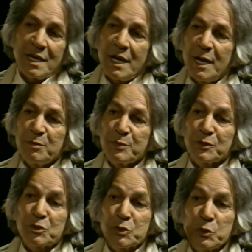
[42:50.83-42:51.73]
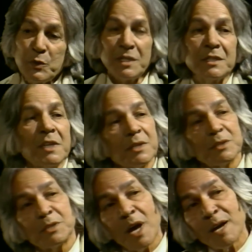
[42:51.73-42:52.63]
and pursuing that
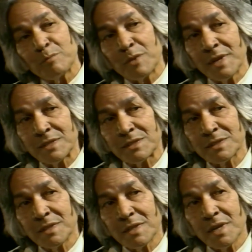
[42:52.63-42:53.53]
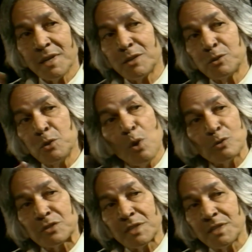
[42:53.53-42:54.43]
timeless, and it
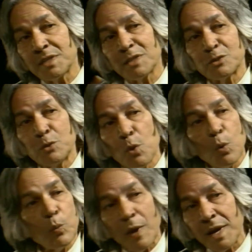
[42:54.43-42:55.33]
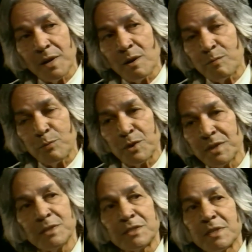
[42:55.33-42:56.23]
knows that it has no way of
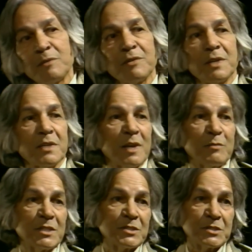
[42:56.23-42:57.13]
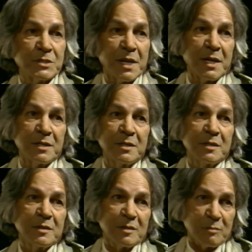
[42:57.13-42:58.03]
putting itself in a timeless state
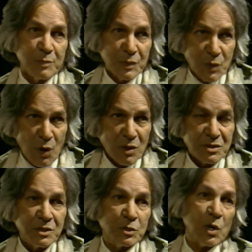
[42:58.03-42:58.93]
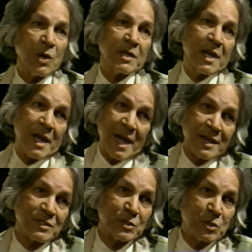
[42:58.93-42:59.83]
because the thought
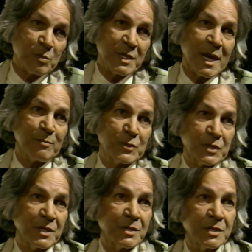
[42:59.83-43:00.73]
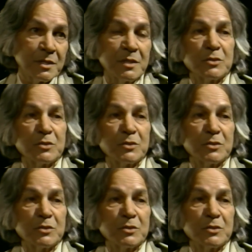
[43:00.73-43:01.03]
has to be absent in a